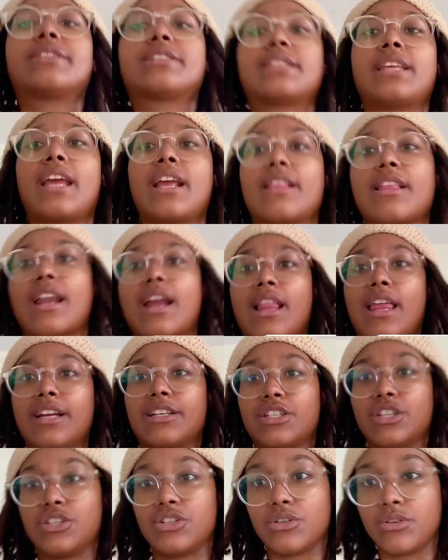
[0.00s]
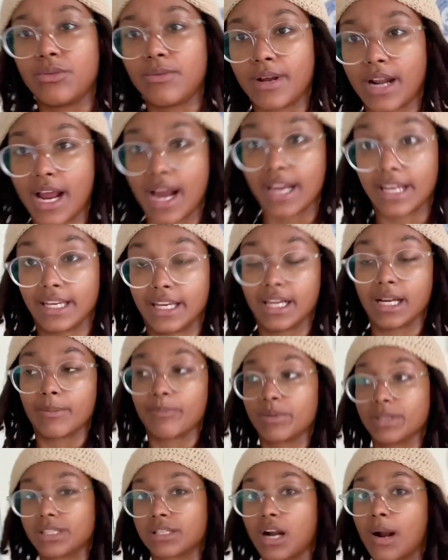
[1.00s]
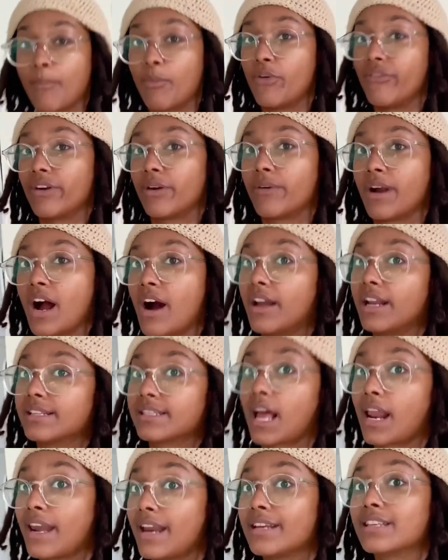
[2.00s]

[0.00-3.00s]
thing that I like to do when I get up and start moving around is I need to